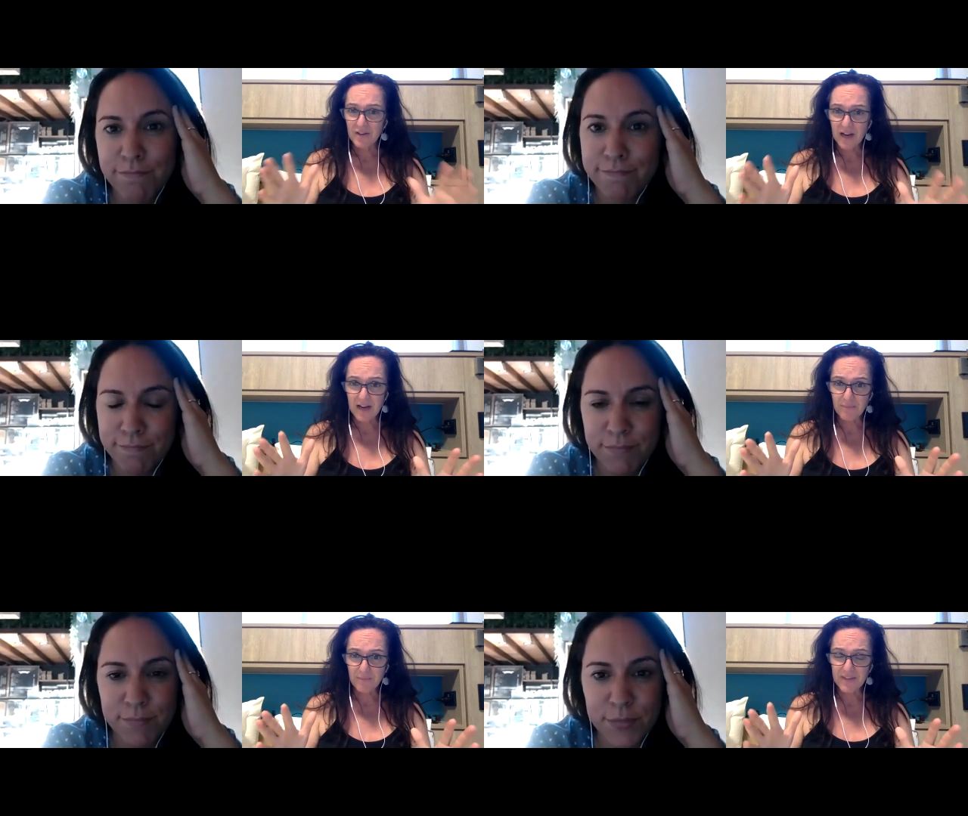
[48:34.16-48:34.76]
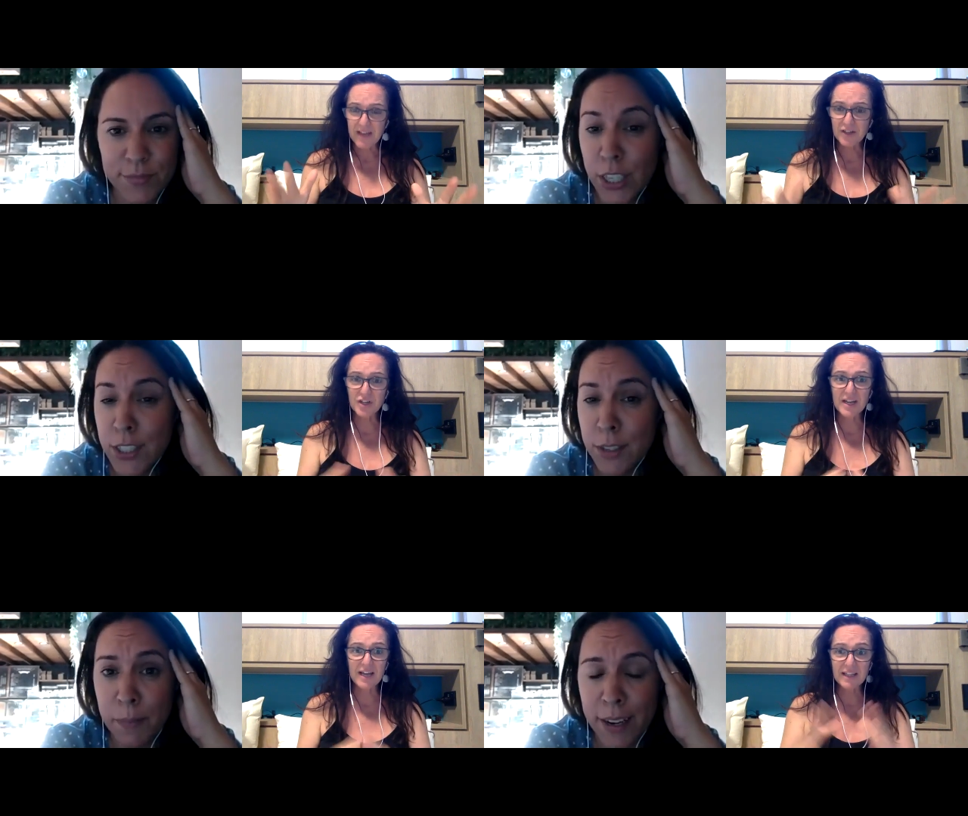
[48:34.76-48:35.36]

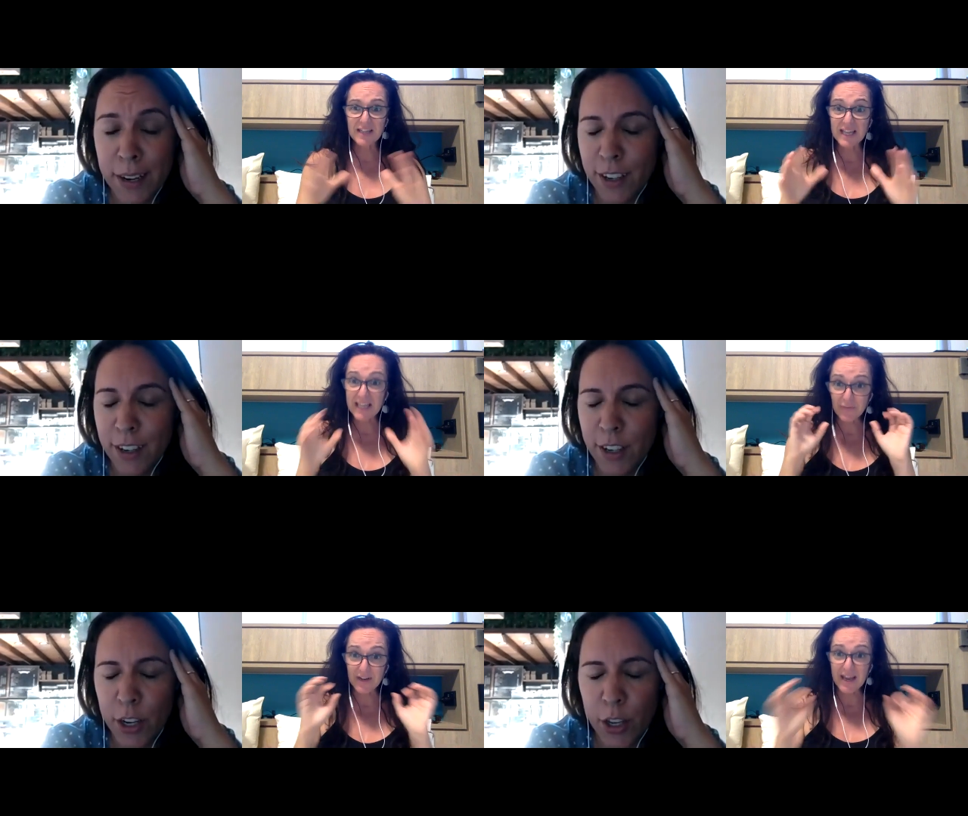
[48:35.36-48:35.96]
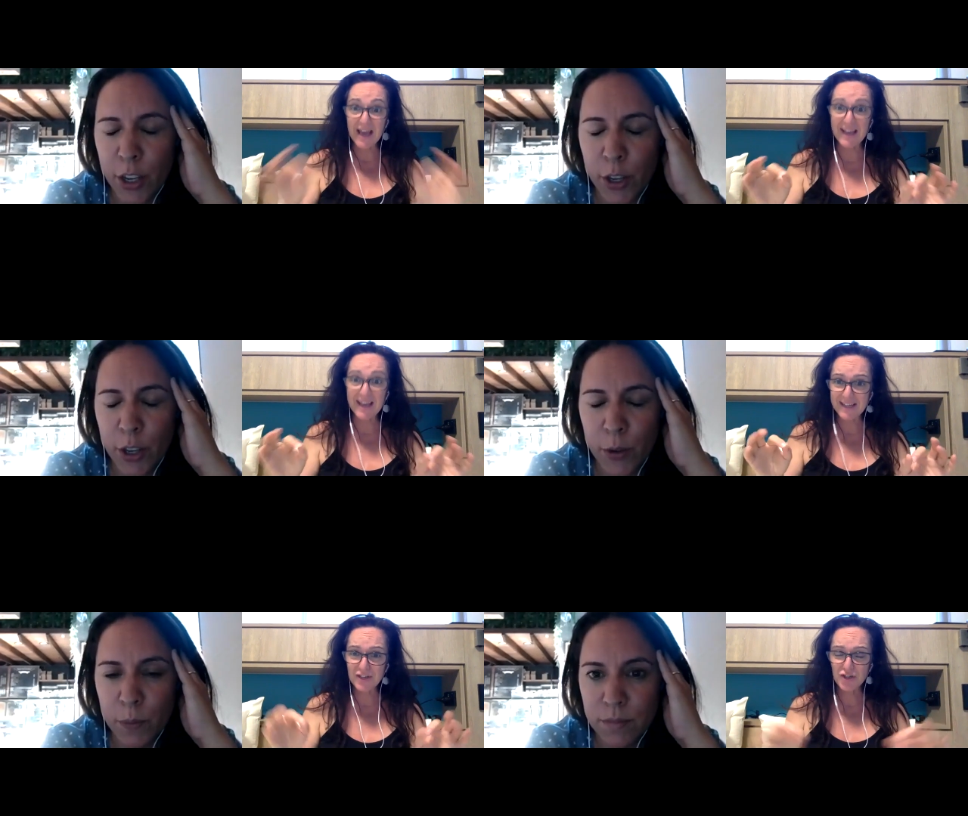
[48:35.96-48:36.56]
Speaker 1: nationality, even
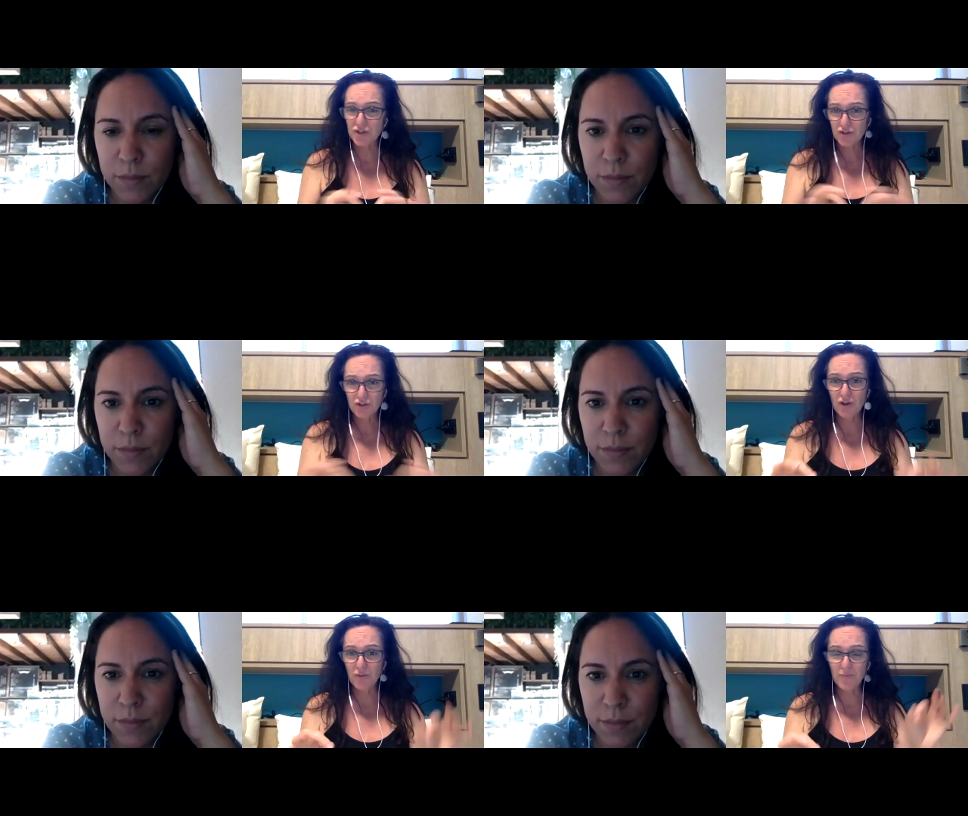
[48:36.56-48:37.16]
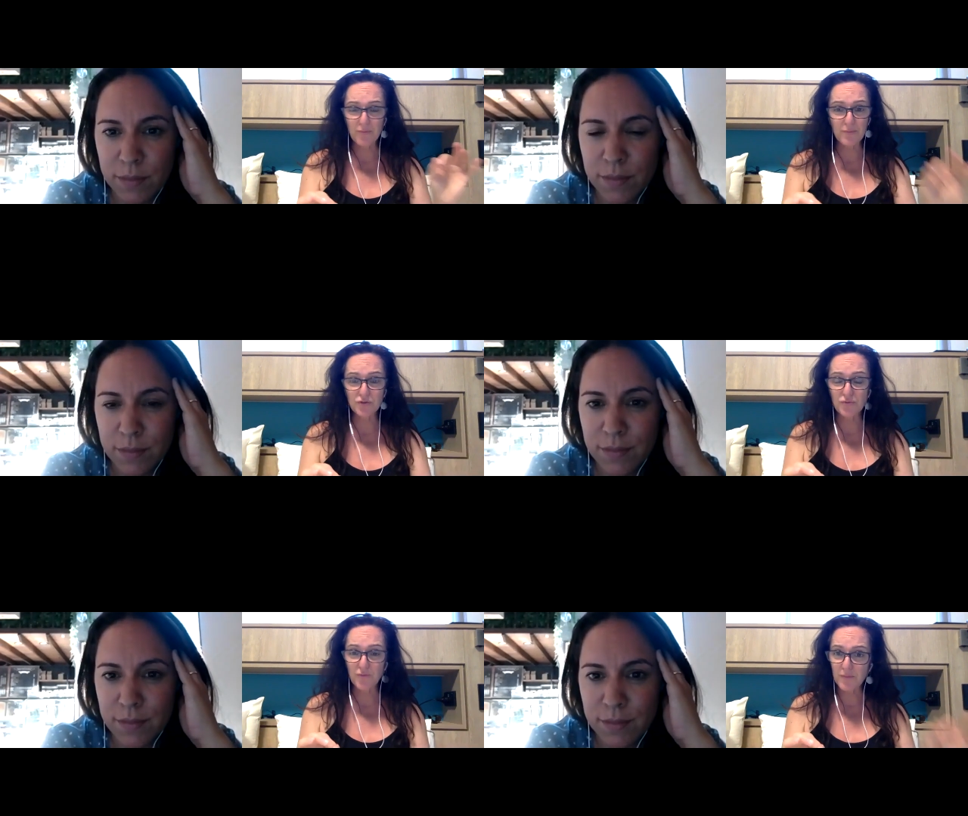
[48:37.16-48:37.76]
age, from
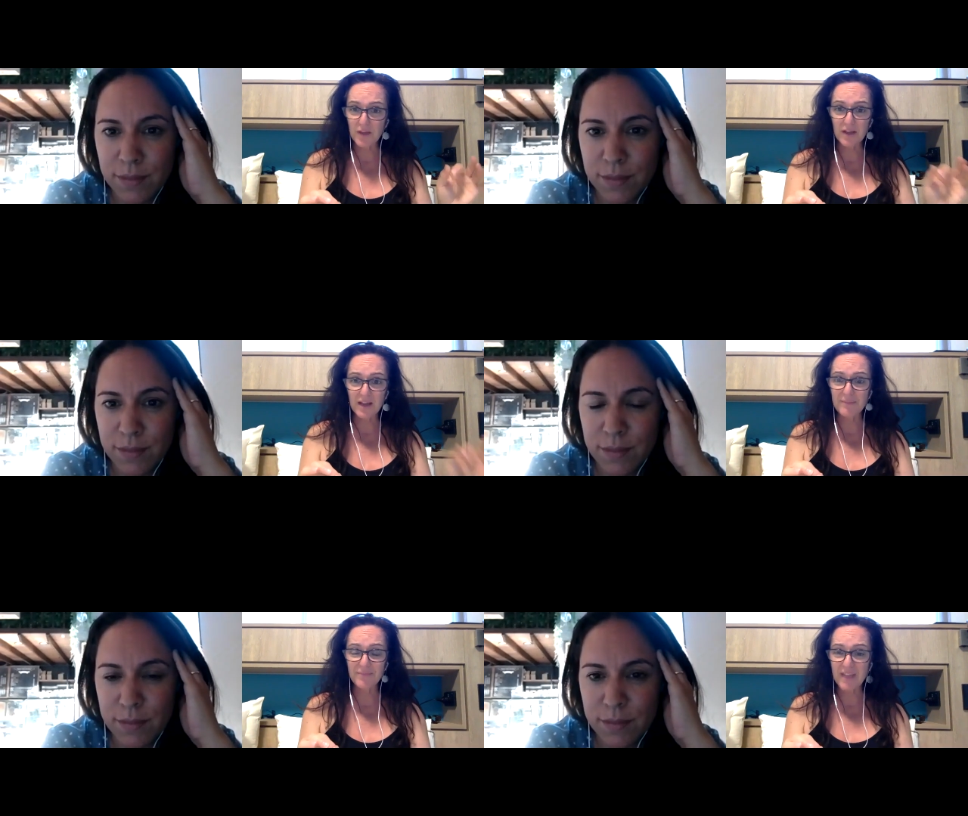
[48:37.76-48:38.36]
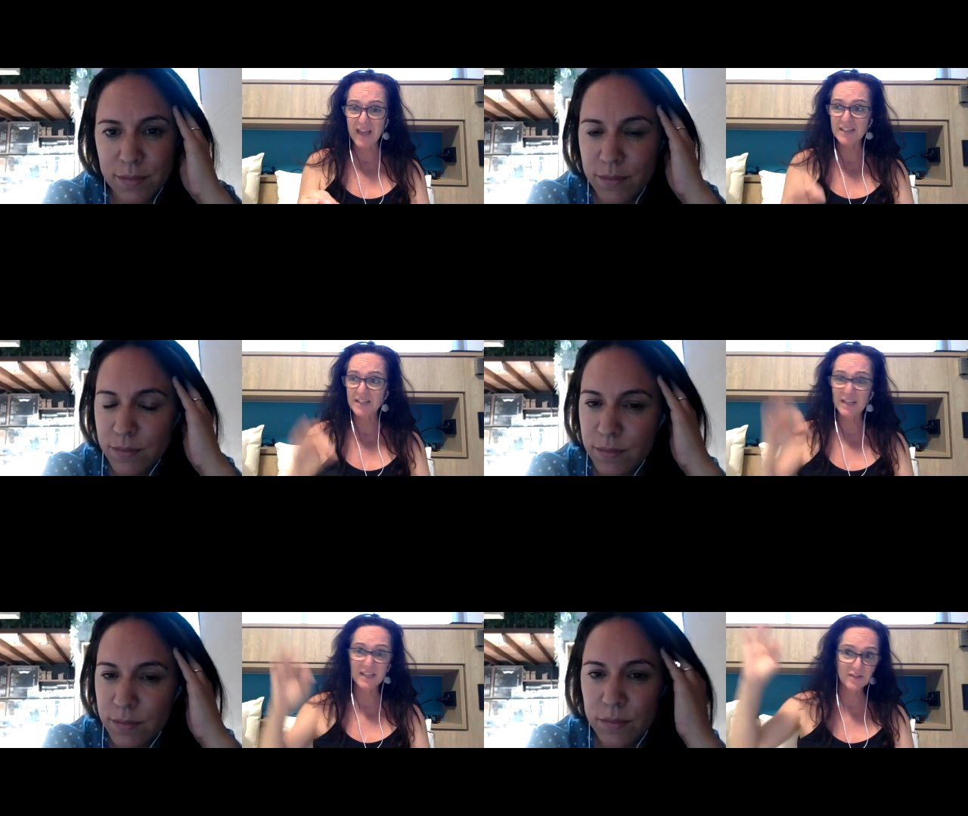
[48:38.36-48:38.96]
the
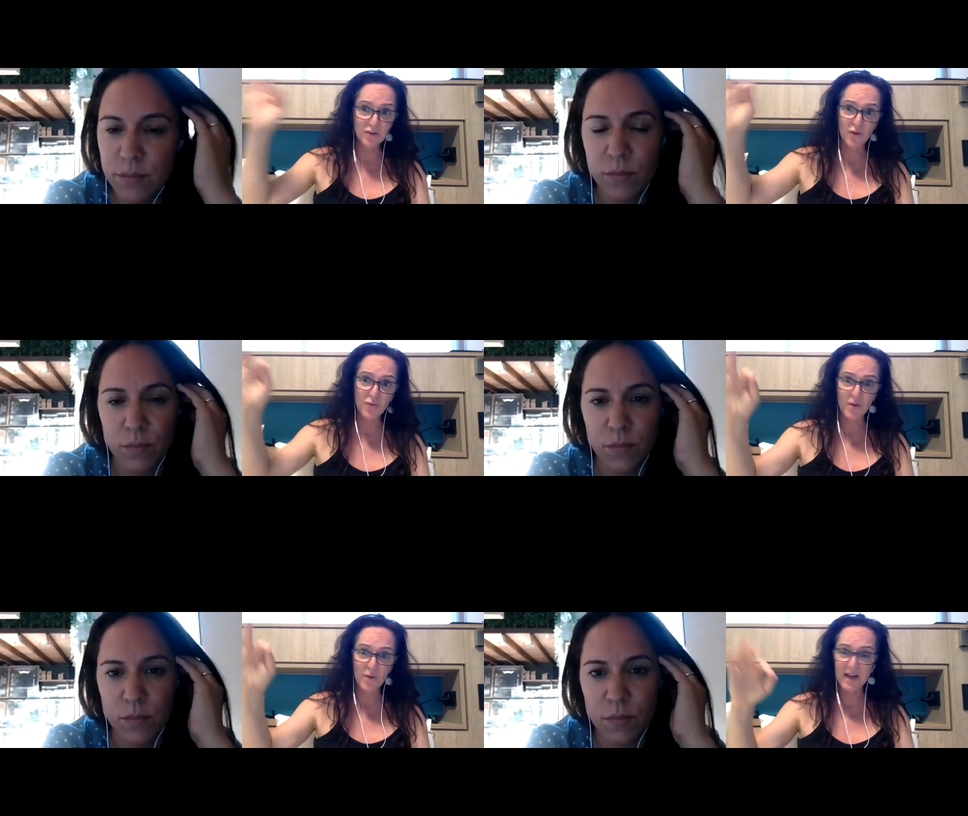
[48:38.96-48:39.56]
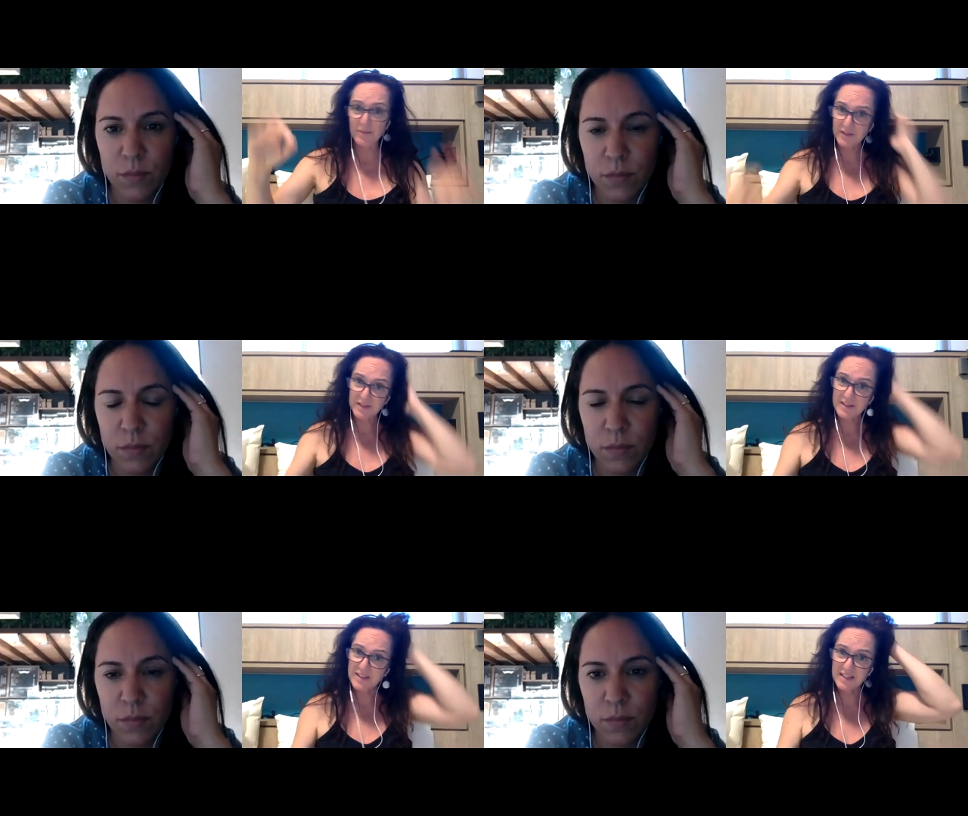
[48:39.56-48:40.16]
18s all the way up to
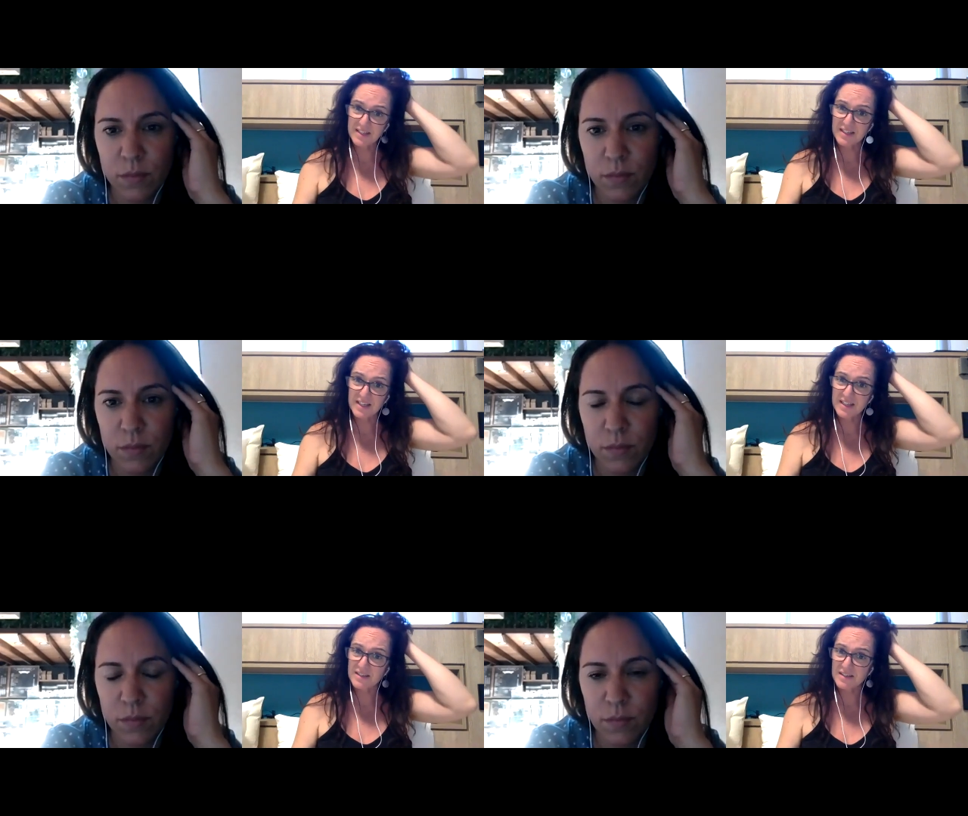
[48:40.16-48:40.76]
the 60s